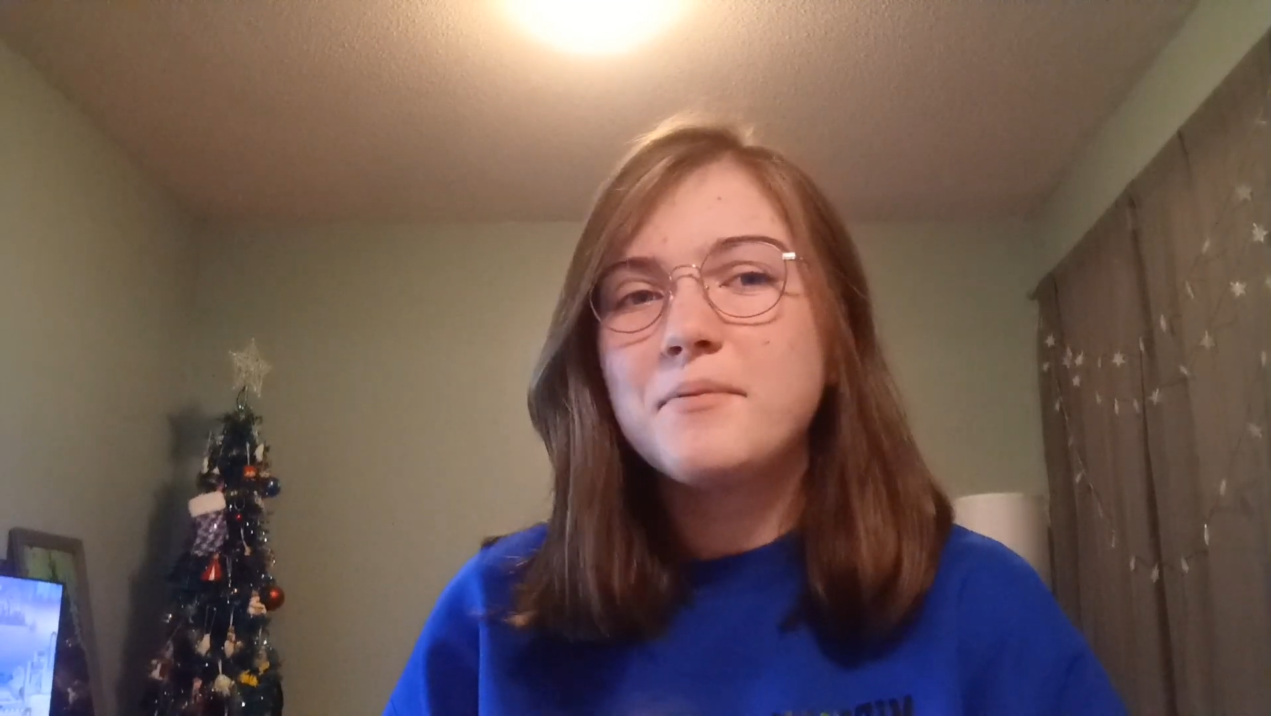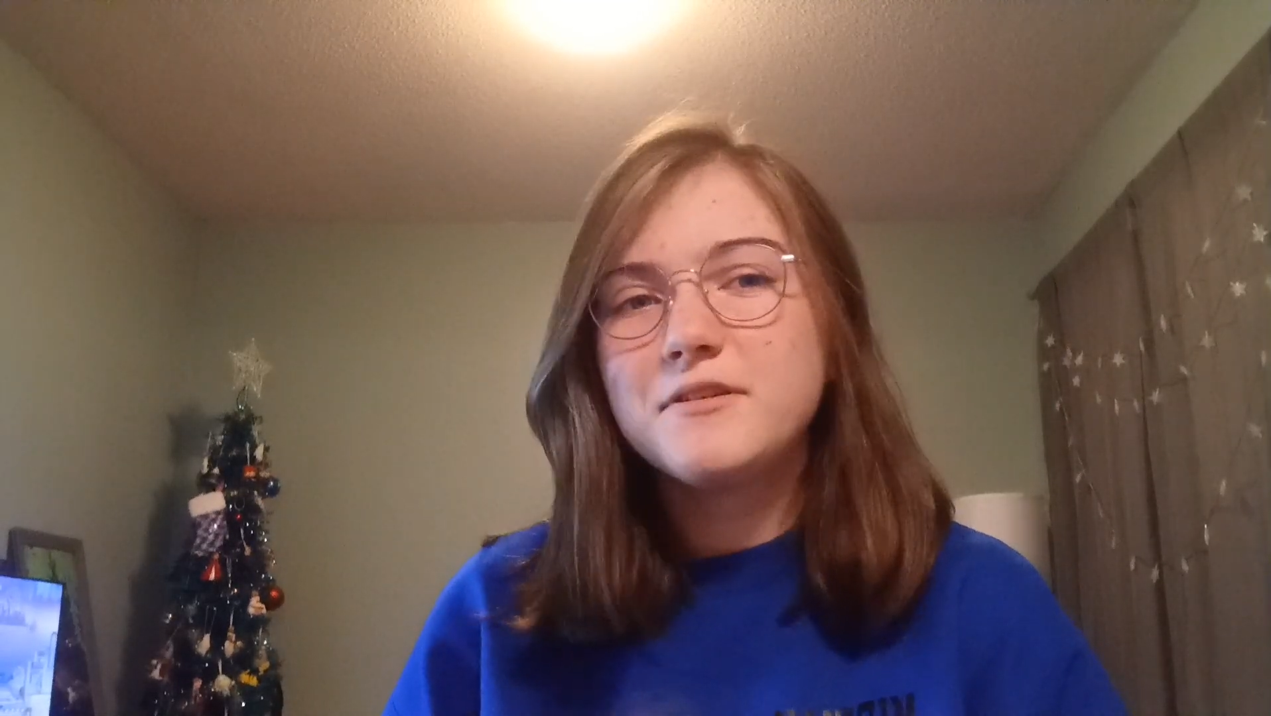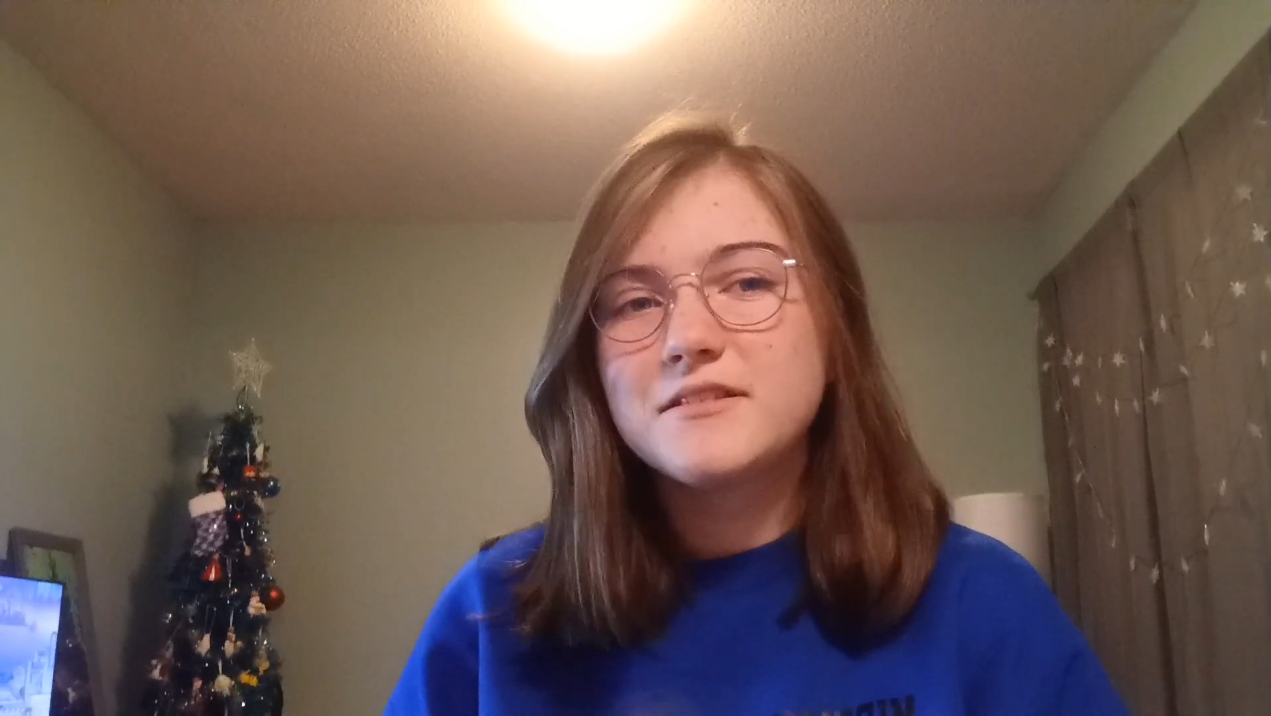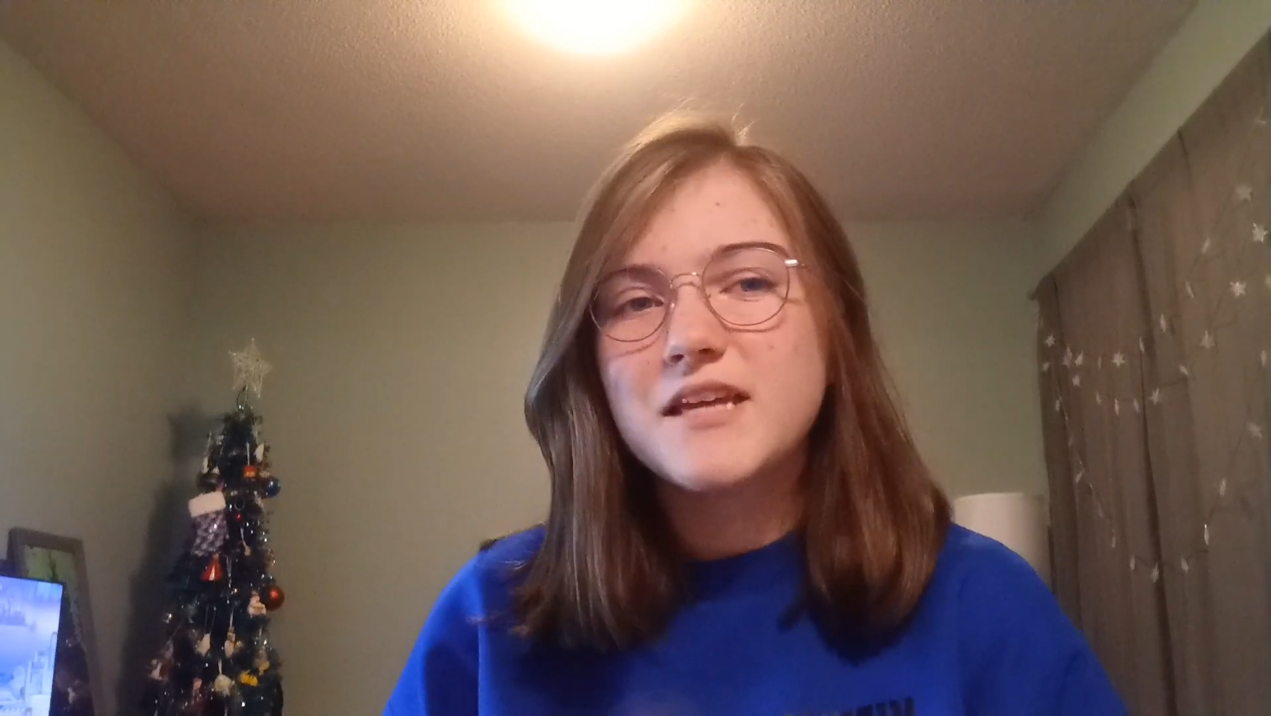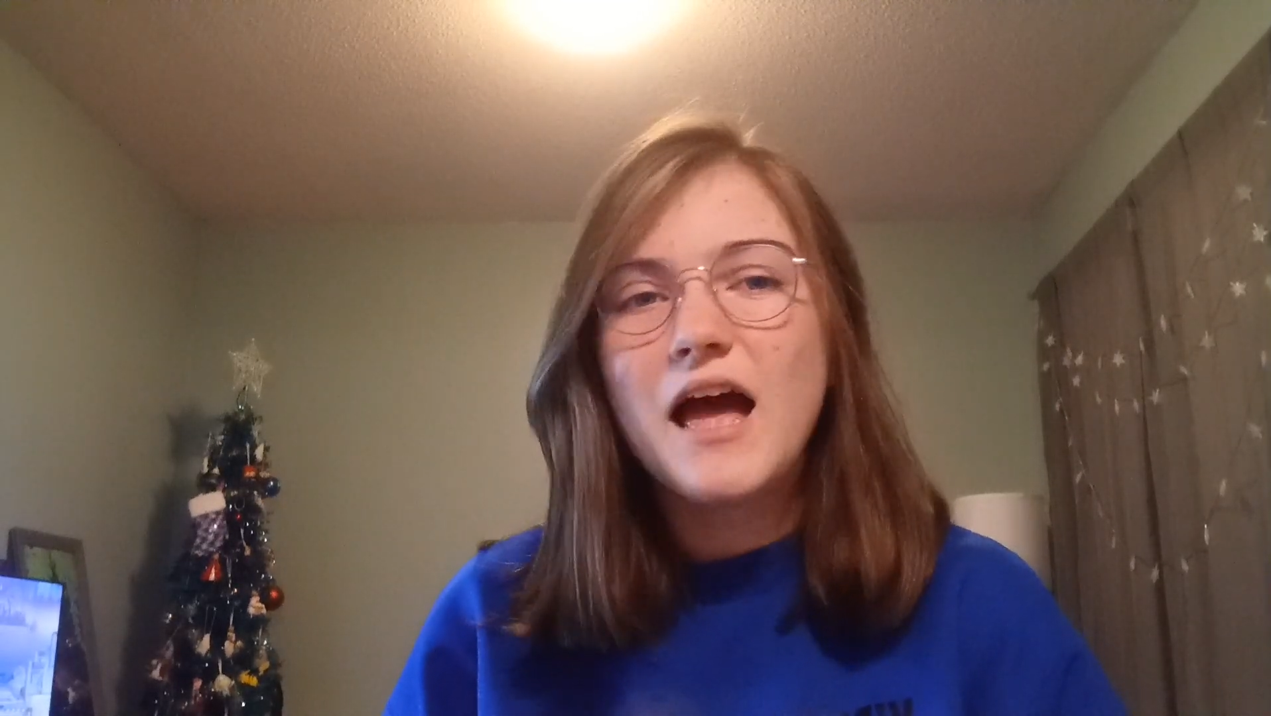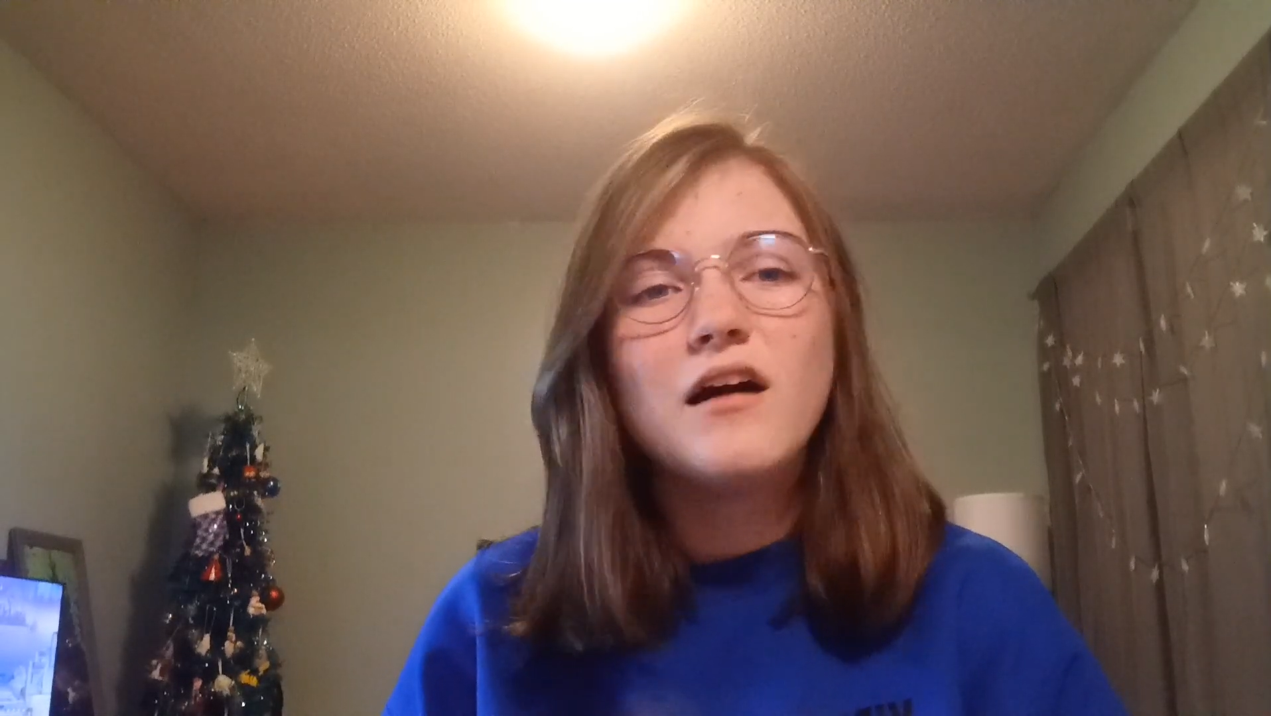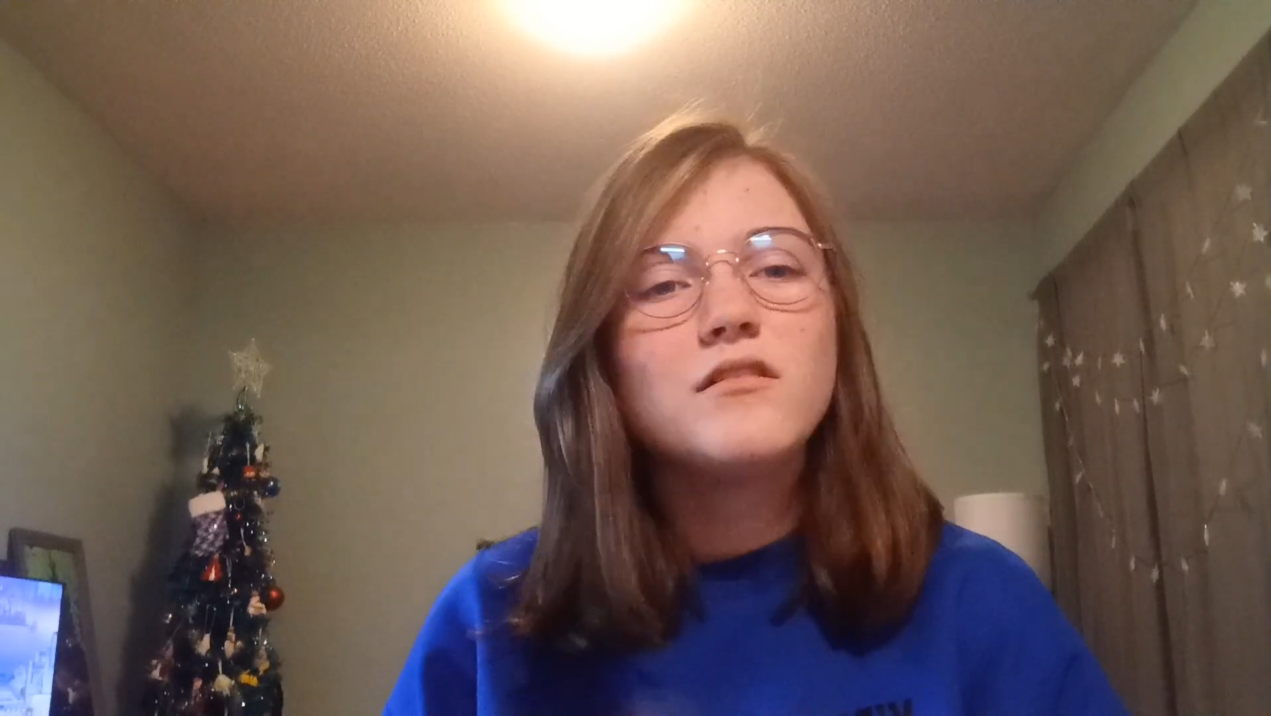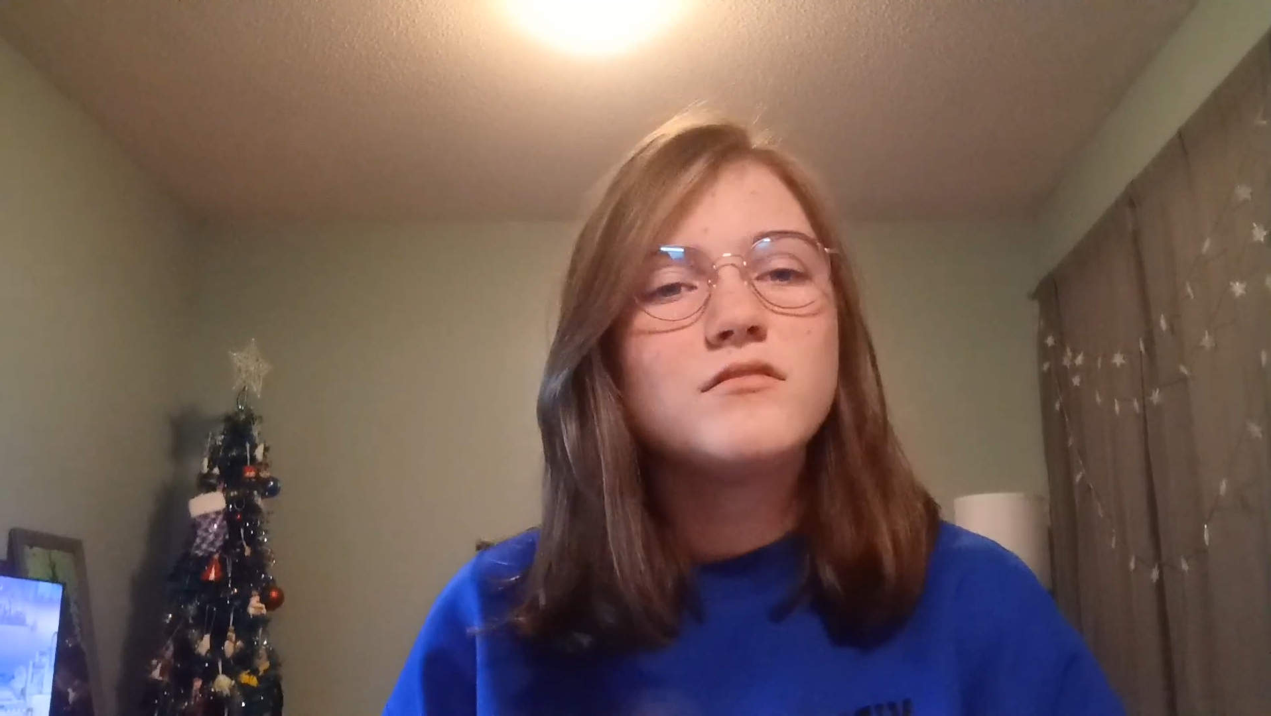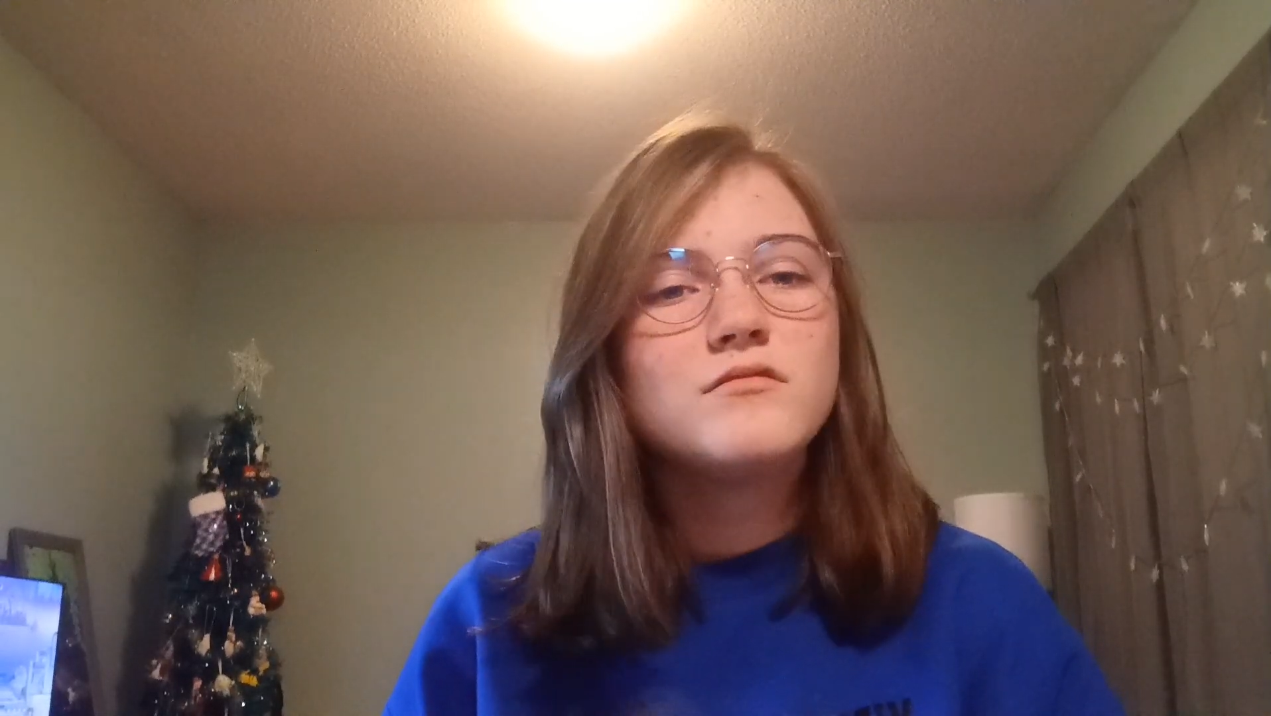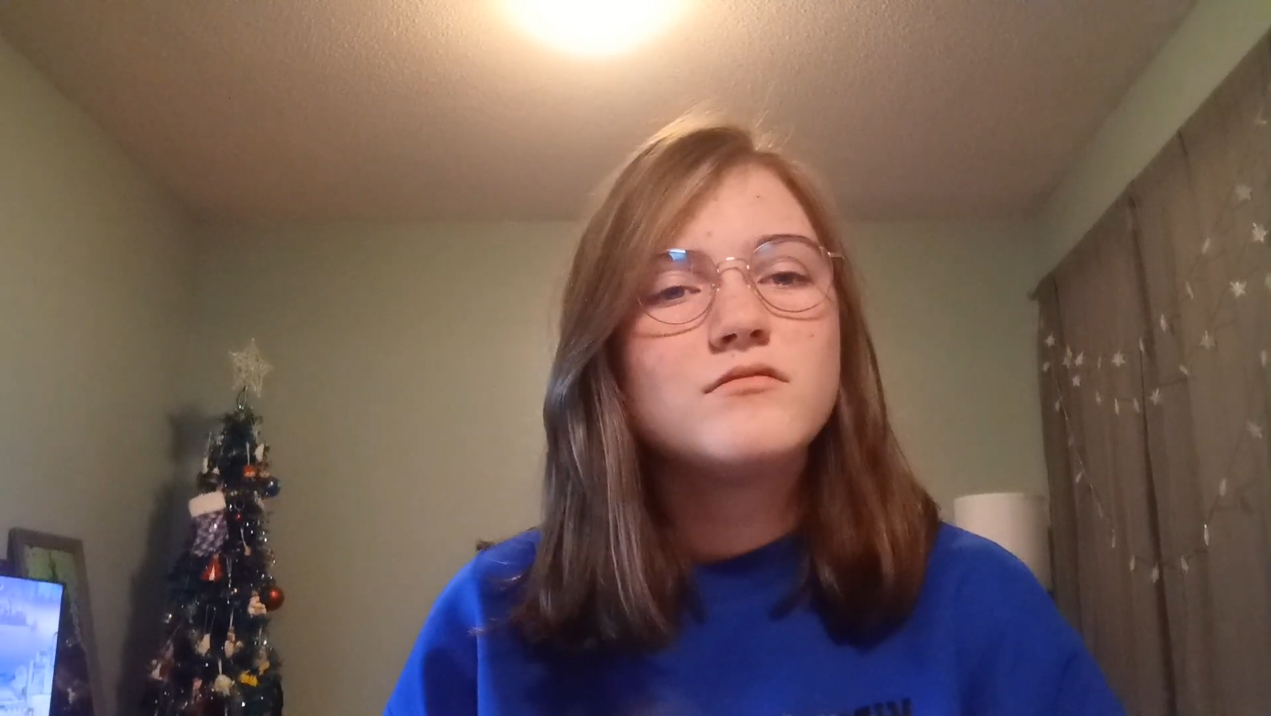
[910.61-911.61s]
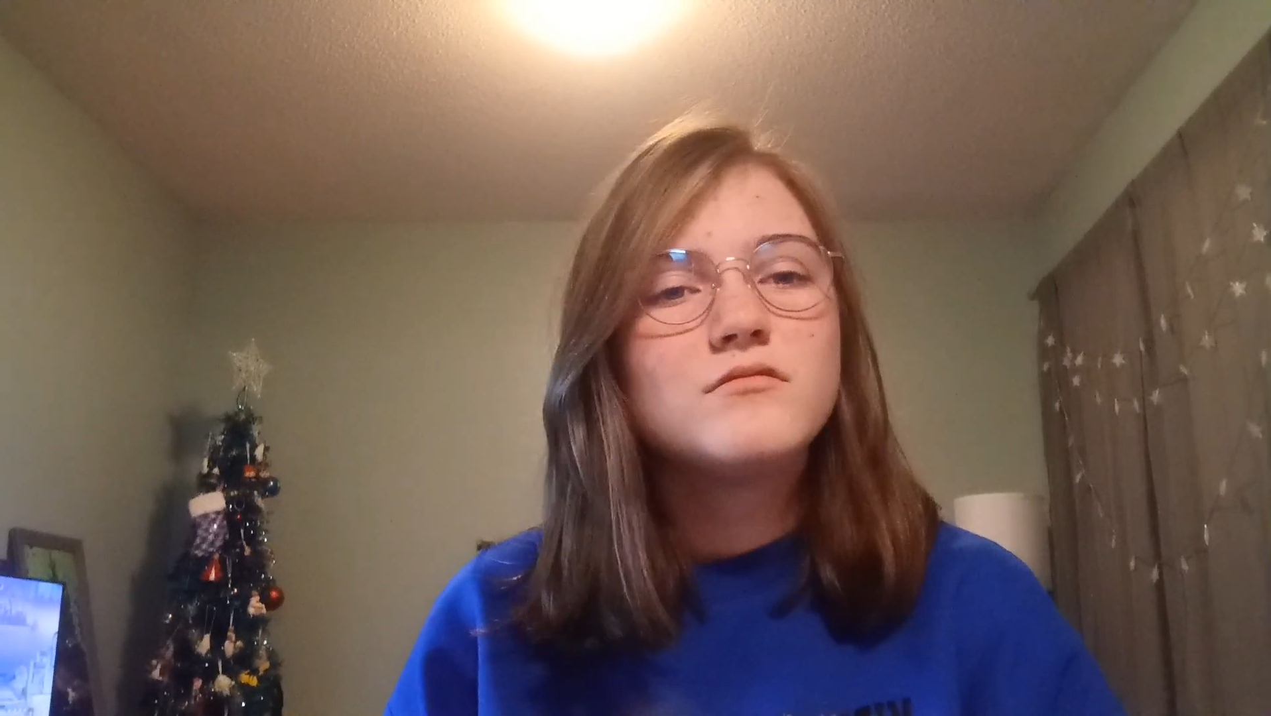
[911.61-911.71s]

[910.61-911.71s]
to tell,